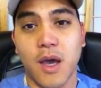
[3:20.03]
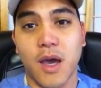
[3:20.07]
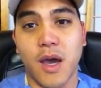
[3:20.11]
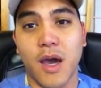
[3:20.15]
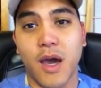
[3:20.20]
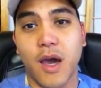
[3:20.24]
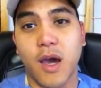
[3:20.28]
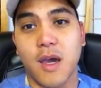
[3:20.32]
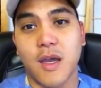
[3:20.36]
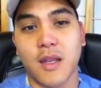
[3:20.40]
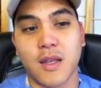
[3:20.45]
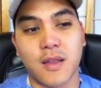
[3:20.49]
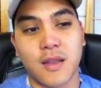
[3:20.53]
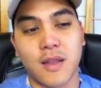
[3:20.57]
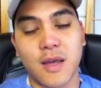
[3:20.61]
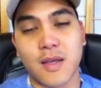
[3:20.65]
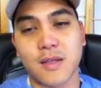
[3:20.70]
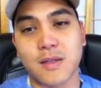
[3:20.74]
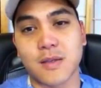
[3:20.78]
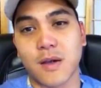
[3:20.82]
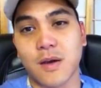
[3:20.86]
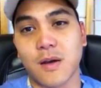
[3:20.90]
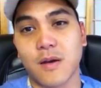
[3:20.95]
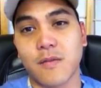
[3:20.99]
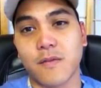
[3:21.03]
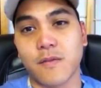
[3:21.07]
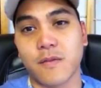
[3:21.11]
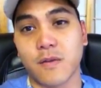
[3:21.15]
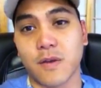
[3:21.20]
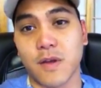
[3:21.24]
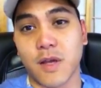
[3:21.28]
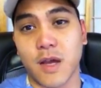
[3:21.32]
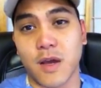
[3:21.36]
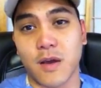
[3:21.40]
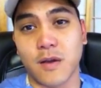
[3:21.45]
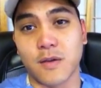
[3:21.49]
And that's all
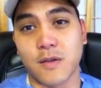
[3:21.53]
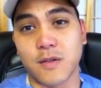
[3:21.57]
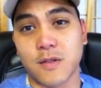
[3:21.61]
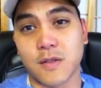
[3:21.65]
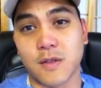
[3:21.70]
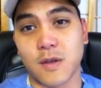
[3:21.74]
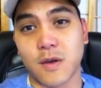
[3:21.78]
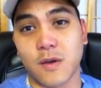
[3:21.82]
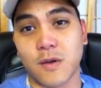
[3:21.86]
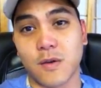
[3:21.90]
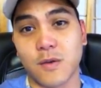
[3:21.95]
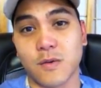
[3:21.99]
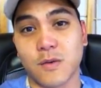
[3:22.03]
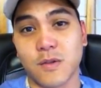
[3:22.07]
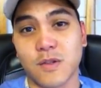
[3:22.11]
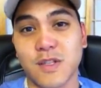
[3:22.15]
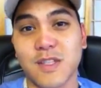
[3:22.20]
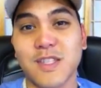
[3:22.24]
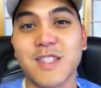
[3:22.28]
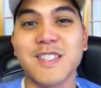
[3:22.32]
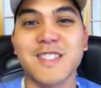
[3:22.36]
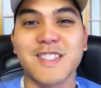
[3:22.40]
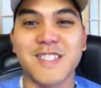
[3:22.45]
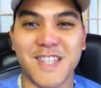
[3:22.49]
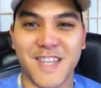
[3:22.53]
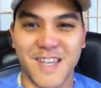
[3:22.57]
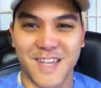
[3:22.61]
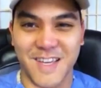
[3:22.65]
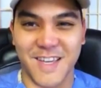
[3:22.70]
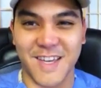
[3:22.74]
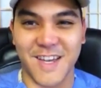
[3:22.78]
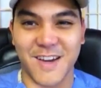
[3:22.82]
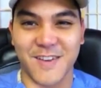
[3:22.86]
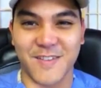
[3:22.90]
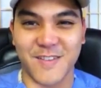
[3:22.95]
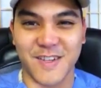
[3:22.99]
for now, so take
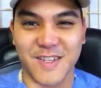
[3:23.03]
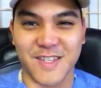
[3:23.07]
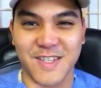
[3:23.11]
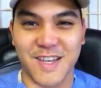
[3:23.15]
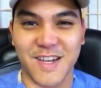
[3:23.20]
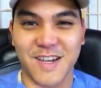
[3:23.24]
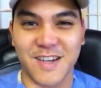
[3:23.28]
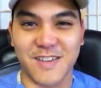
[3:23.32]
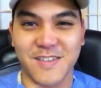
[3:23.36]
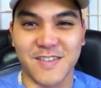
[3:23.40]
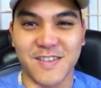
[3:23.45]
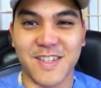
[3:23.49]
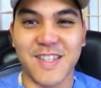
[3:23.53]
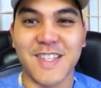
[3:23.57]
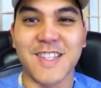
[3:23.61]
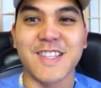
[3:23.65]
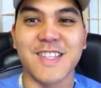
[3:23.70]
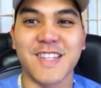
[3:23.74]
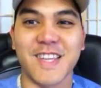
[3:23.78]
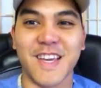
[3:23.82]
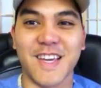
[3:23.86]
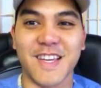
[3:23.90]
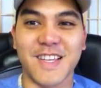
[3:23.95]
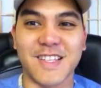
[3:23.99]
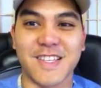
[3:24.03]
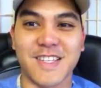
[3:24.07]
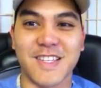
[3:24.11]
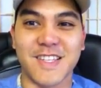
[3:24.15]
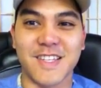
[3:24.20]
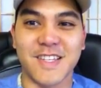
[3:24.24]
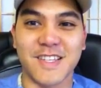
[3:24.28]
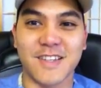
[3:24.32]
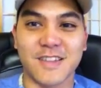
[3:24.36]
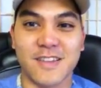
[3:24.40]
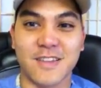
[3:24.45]
care of yourself. Thanks.